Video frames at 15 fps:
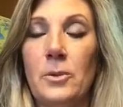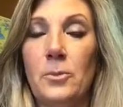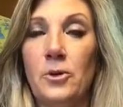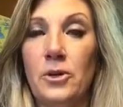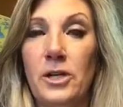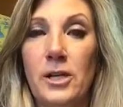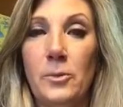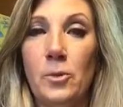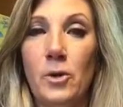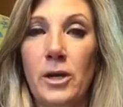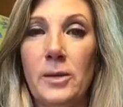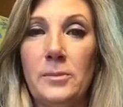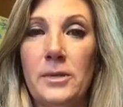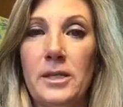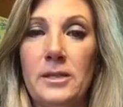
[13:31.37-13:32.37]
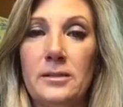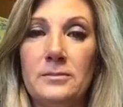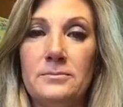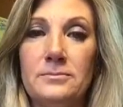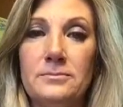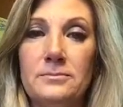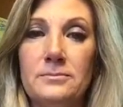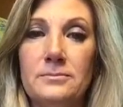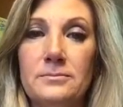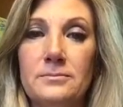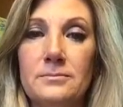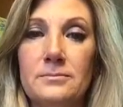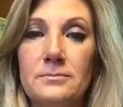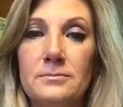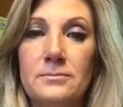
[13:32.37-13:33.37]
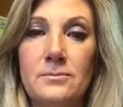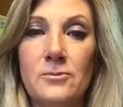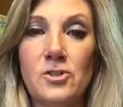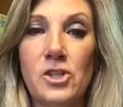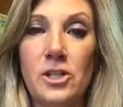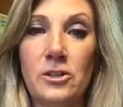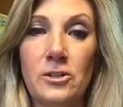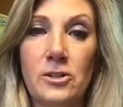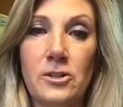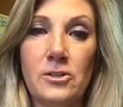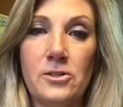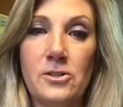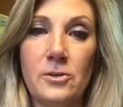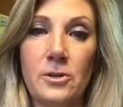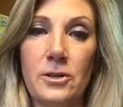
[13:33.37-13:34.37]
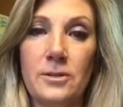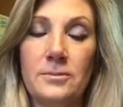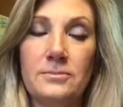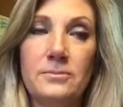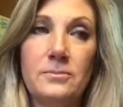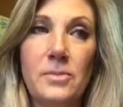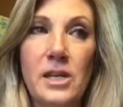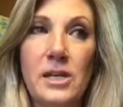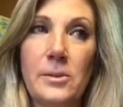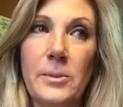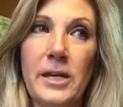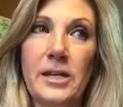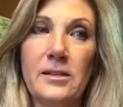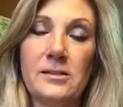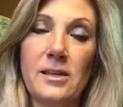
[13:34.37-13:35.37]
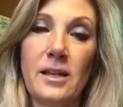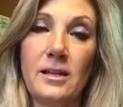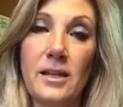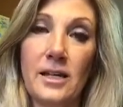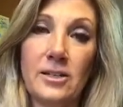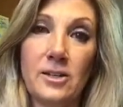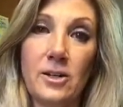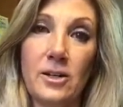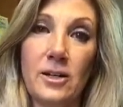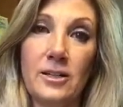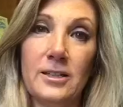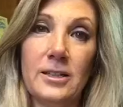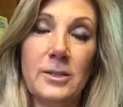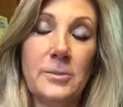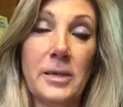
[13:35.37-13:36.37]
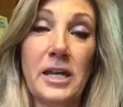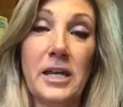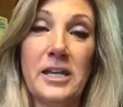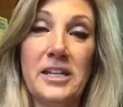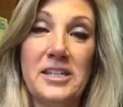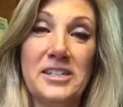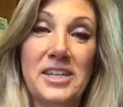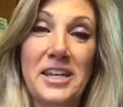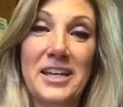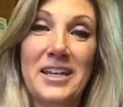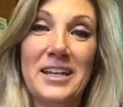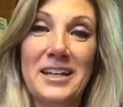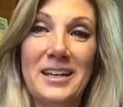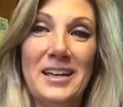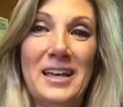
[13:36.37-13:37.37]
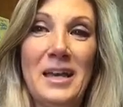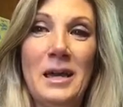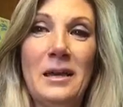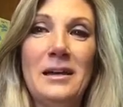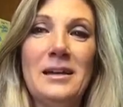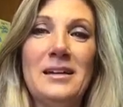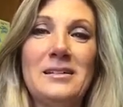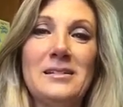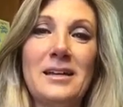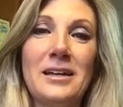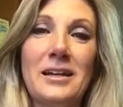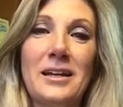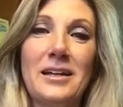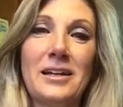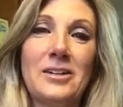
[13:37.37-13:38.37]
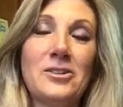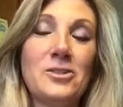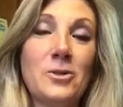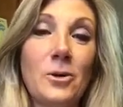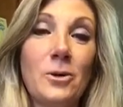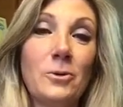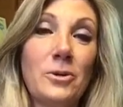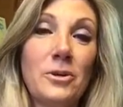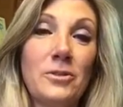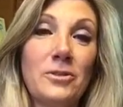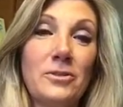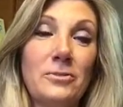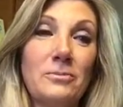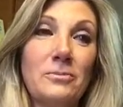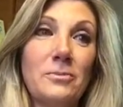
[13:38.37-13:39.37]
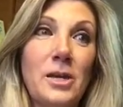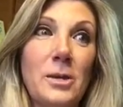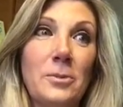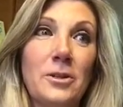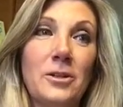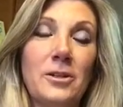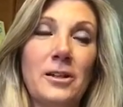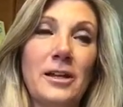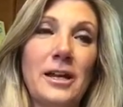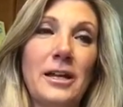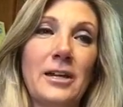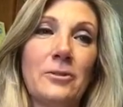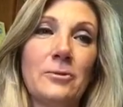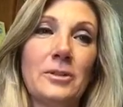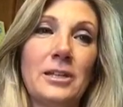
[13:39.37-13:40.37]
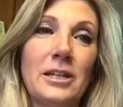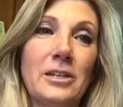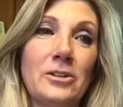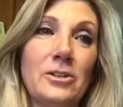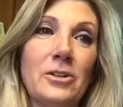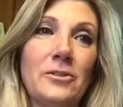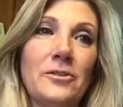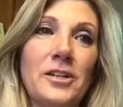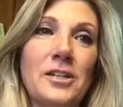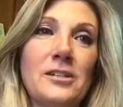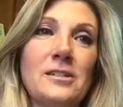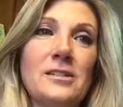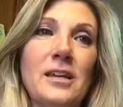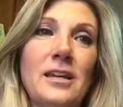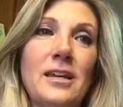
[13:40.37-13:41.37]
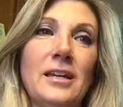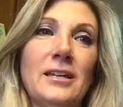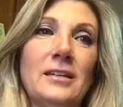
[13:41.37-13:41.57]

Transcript: pre-appointment jitters, or PMS I like to call it, because it's like I get short with people, I get really nervous, I